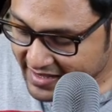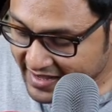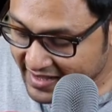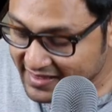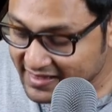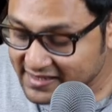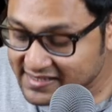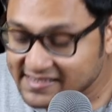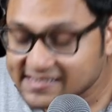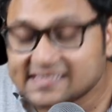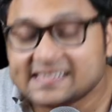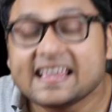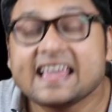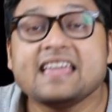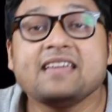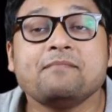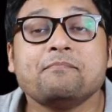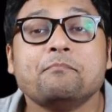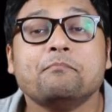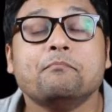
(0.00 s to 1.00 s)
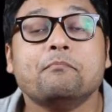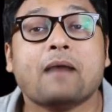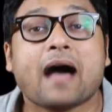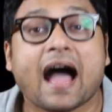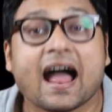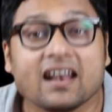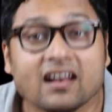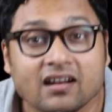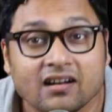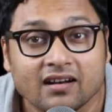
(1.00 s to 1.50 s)
In the same
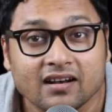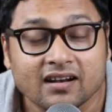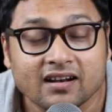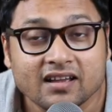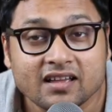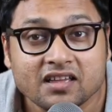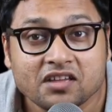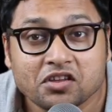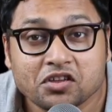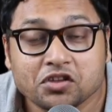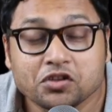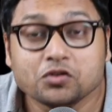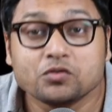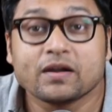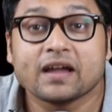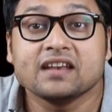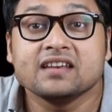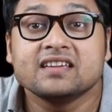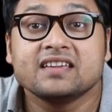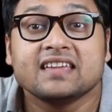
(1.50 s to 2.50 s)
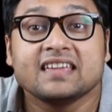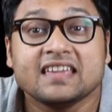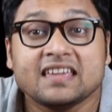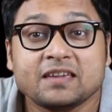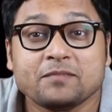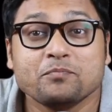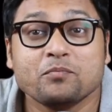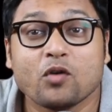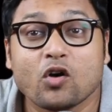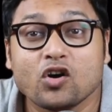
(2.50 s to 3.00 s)
manner, you can
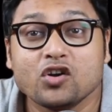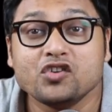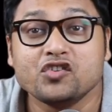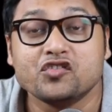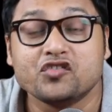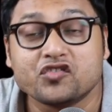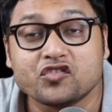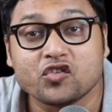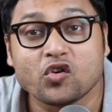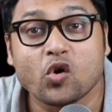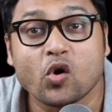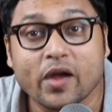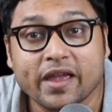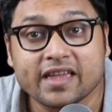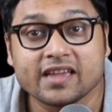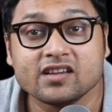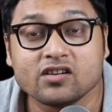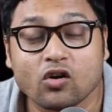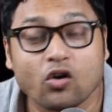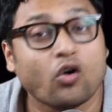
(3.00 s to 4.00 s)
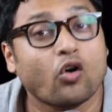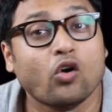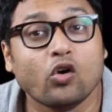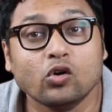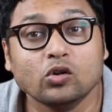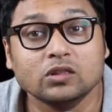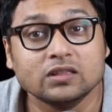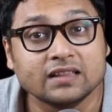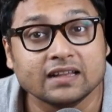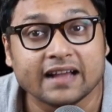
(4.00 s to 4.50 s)
keep on drawing
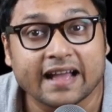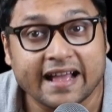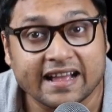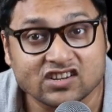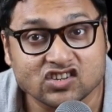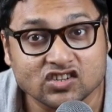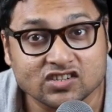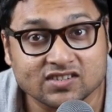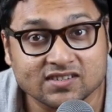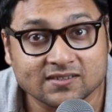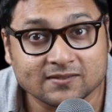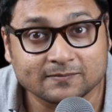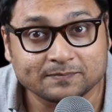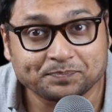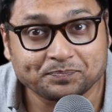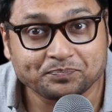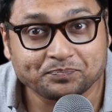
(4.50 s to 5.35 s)
all the edges.